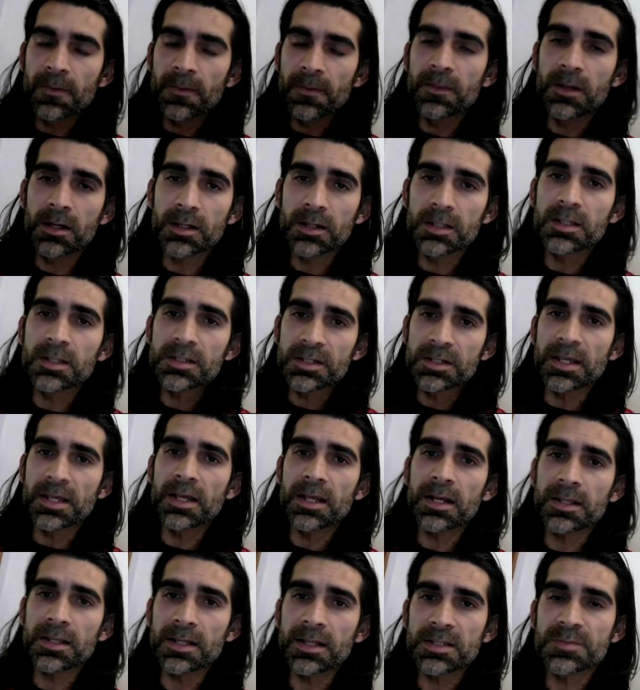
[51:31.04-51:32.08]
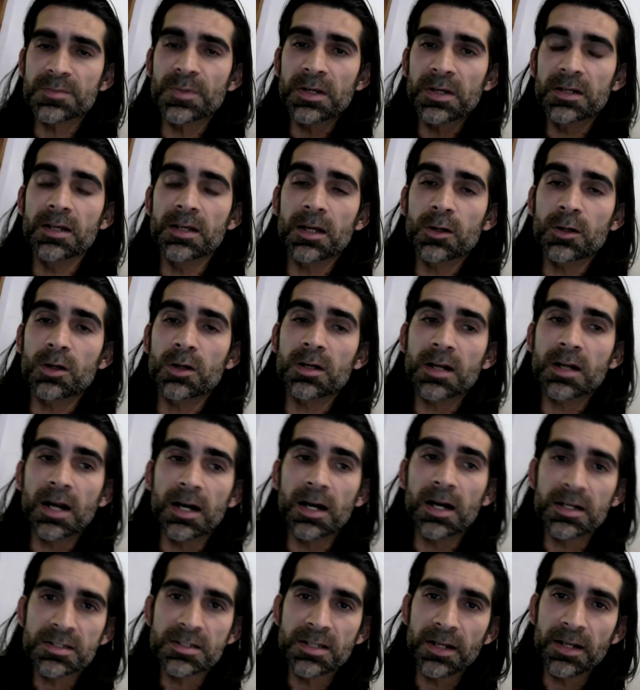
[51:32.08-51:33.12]
the data that's been done on
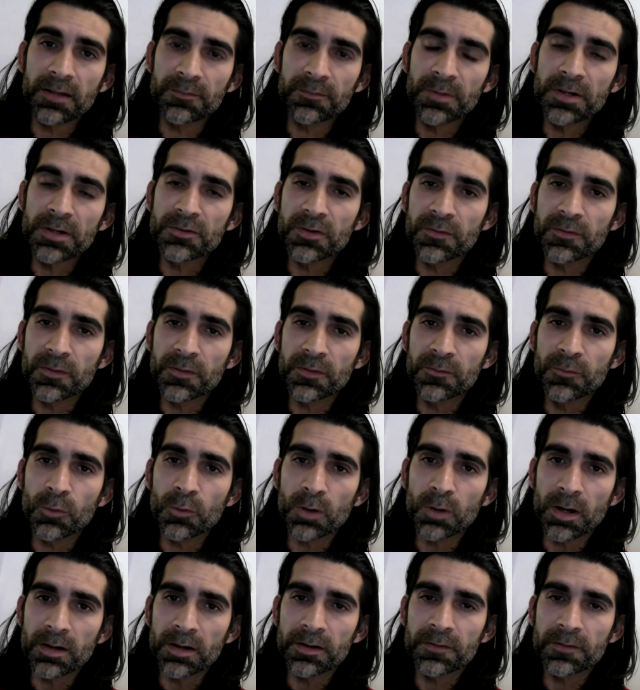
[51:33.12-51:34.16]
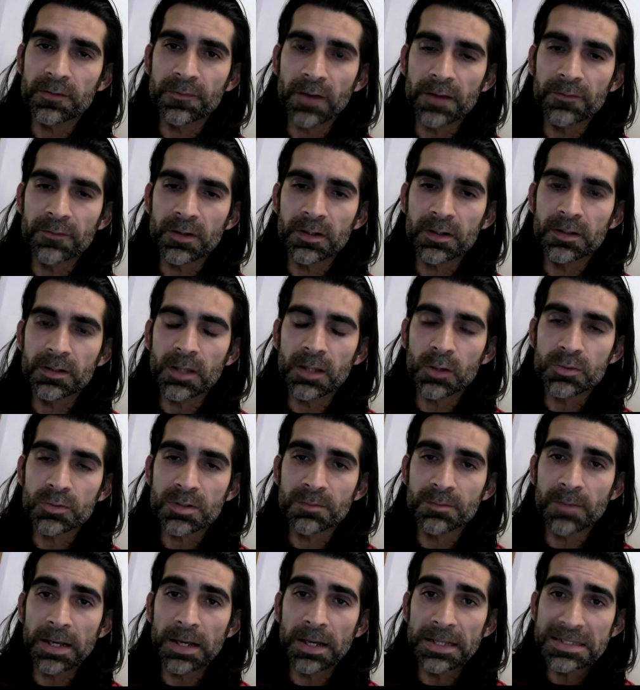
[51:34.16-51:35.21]
cars that have been driven
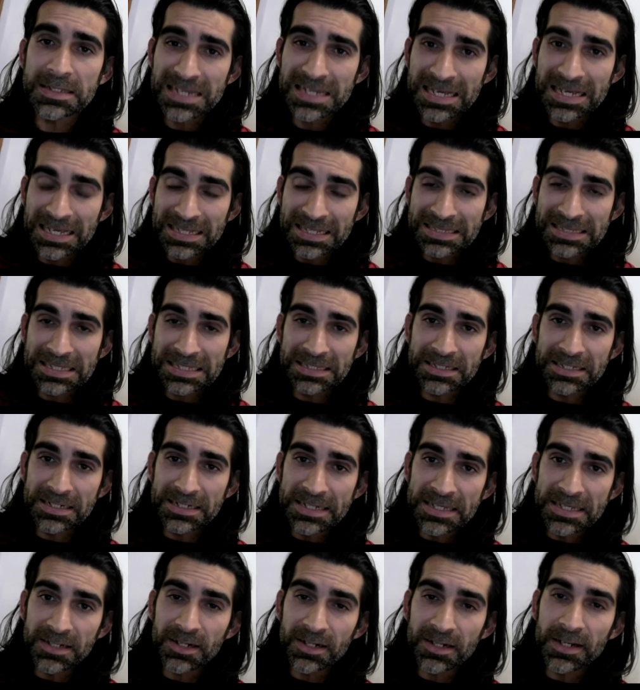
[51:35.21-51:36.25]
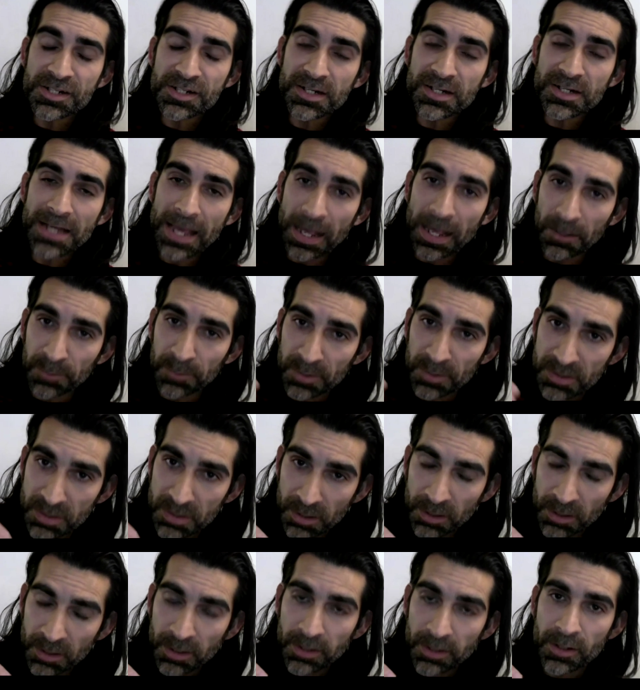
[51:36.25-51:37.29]
400-500,000 miles, that the degradation happens
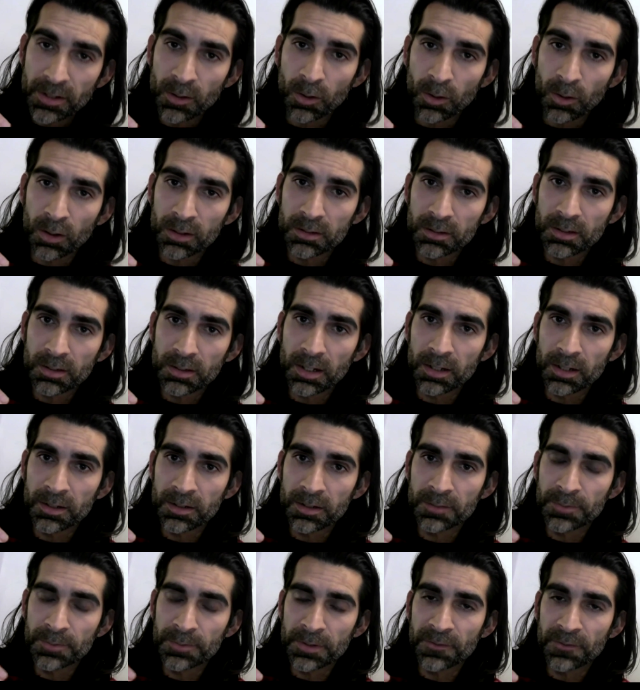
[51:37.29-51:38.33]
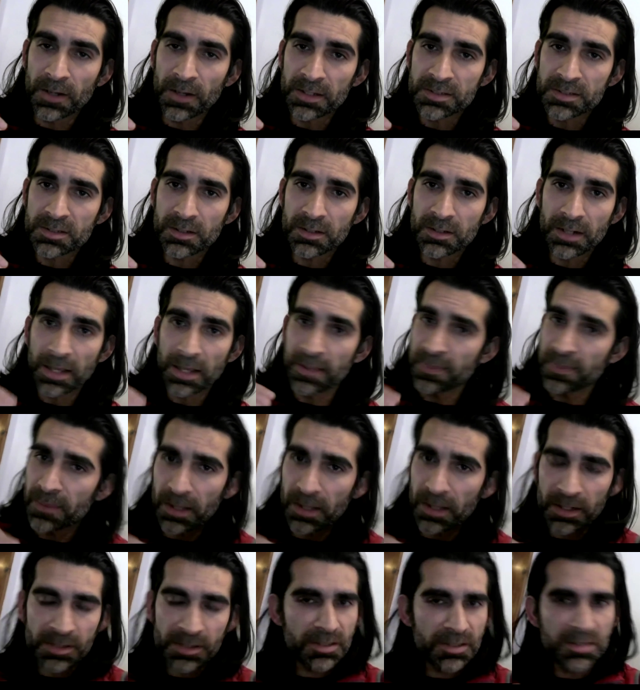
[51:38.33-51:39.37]
early on a little bit faster, and
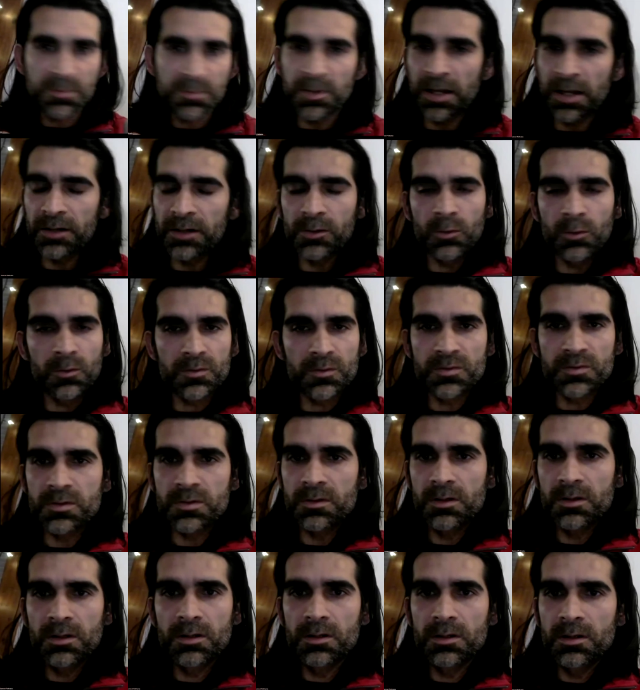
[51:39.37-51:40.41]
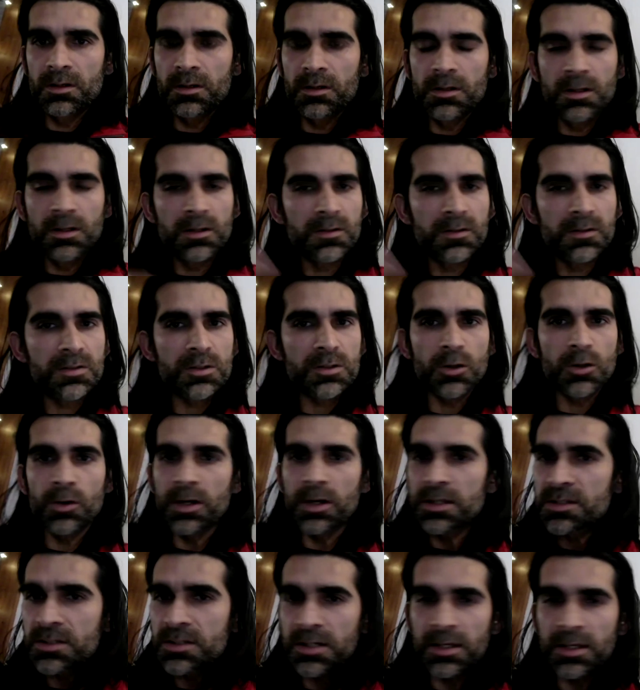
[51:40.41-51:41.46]
then it just plateaus. So
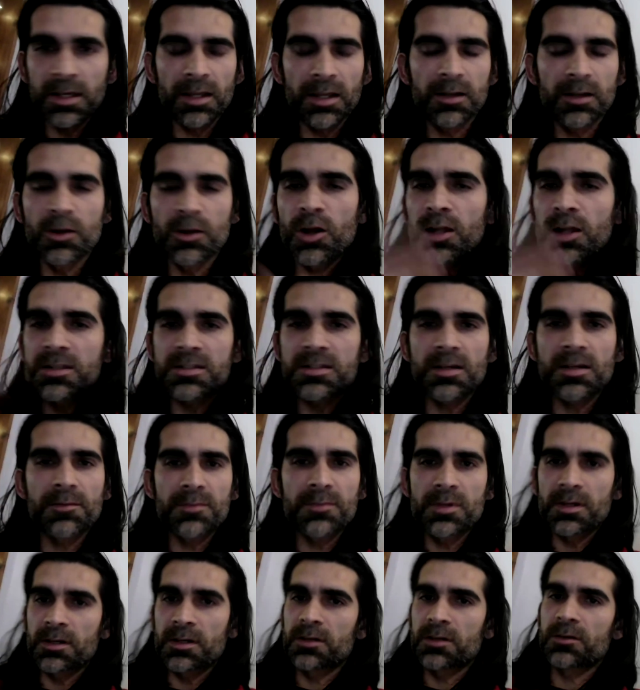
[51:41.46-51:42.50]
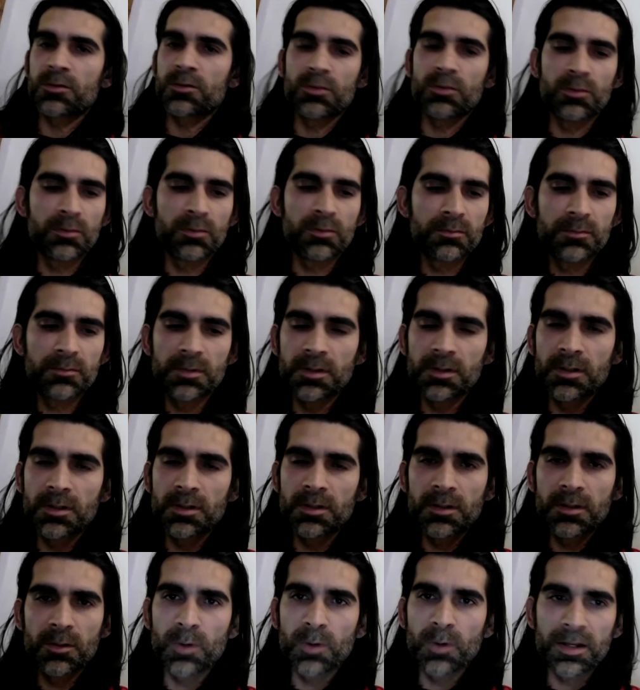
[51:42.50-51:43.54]
it's, again, not something to
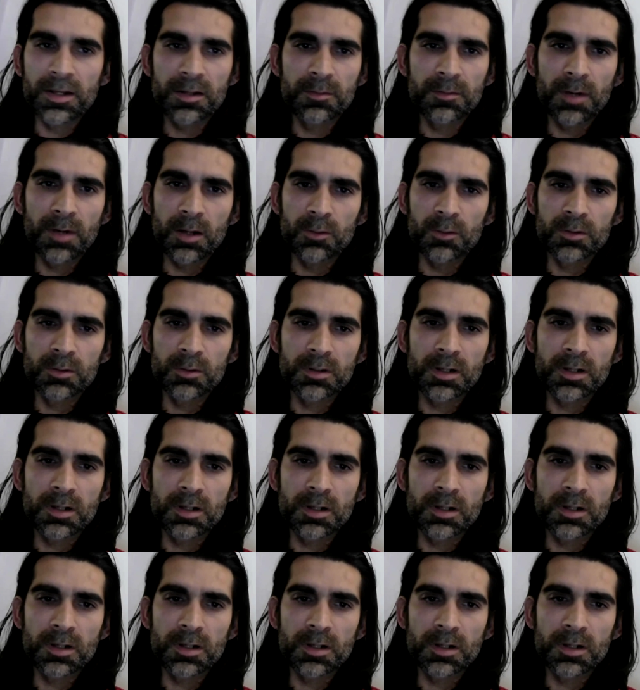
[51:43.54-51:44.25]
worry about.